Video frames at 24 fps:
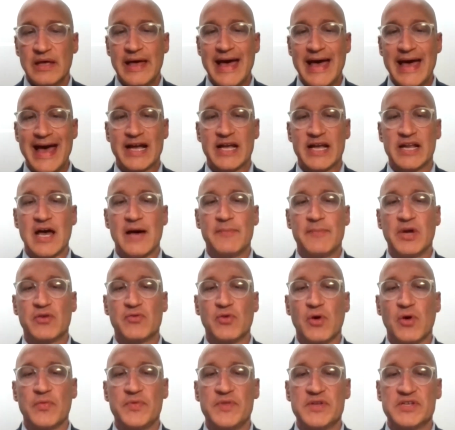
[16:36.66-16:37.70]
economic
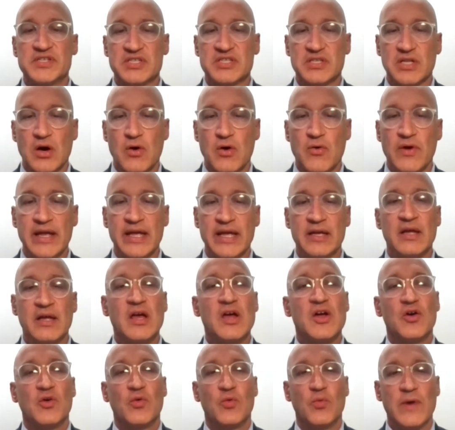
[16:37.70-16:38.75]
growth is slowing,
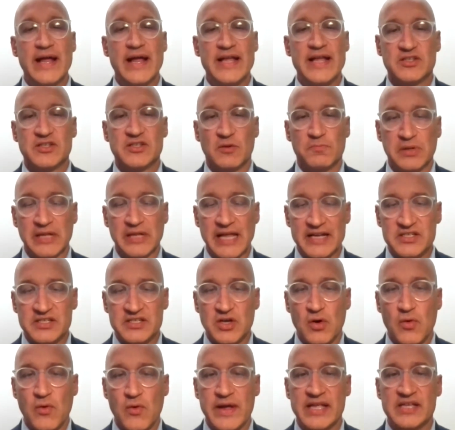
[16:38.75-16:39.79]
rates are
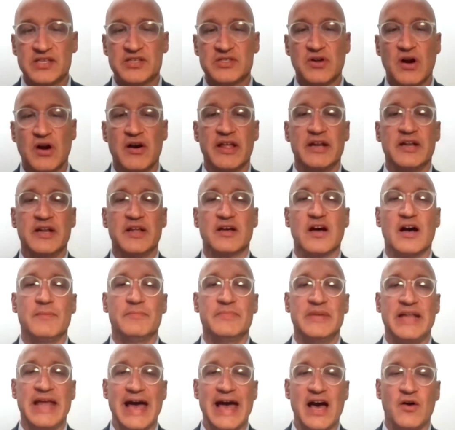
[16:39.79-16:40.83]
plateauing, starting to
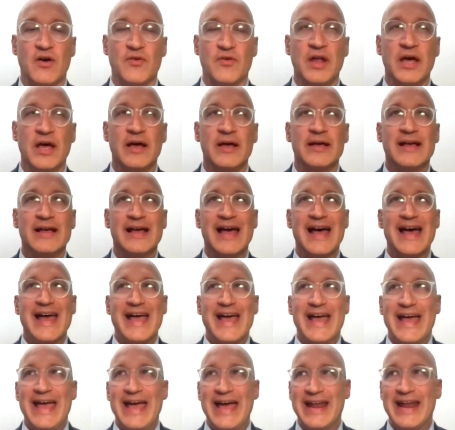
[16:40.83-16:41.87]
come down.
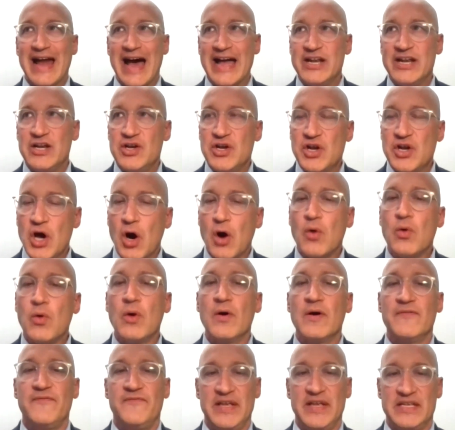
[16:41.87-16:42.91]
And I
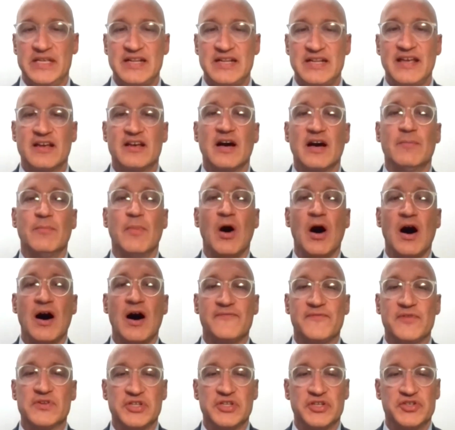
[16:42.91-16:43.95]
know fixed income
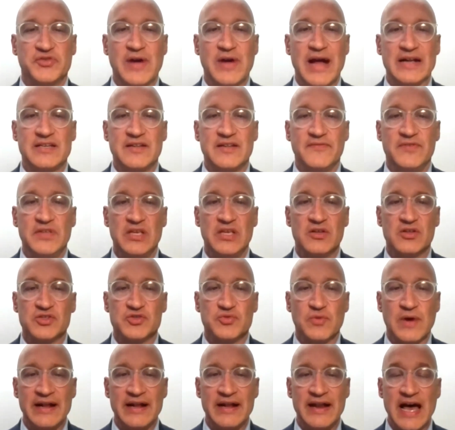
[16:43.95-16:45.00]
offers attractive yields
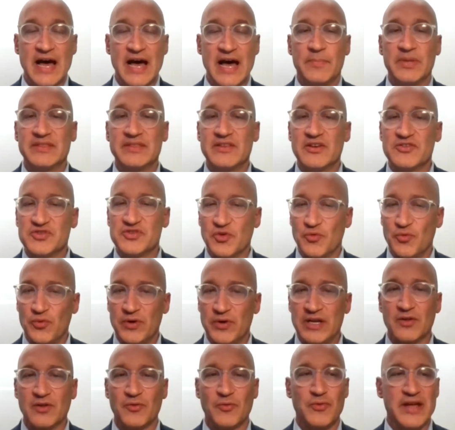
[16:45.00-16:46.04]
right now, but there's a
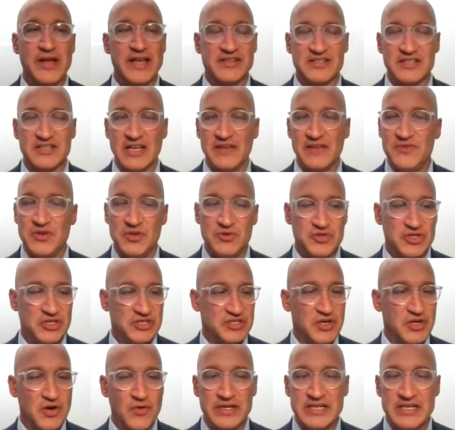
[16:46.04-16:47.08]
real risk if you
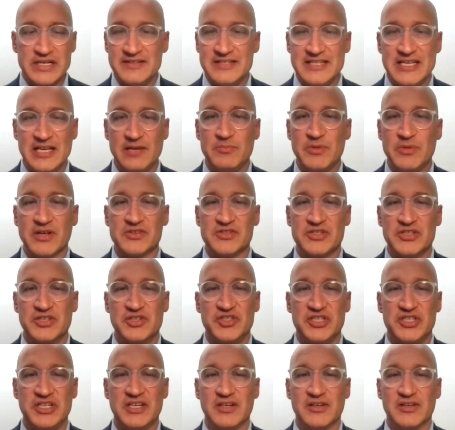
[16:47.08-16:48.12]
just go into T-bills and
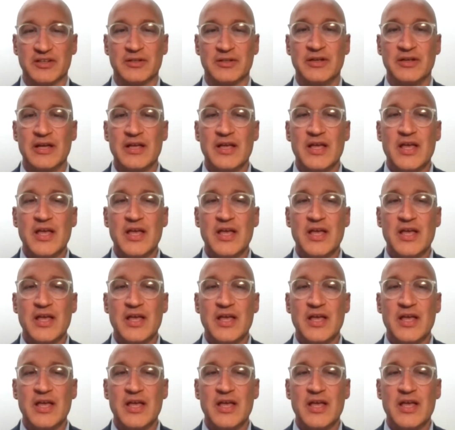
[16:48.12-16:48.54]
chill,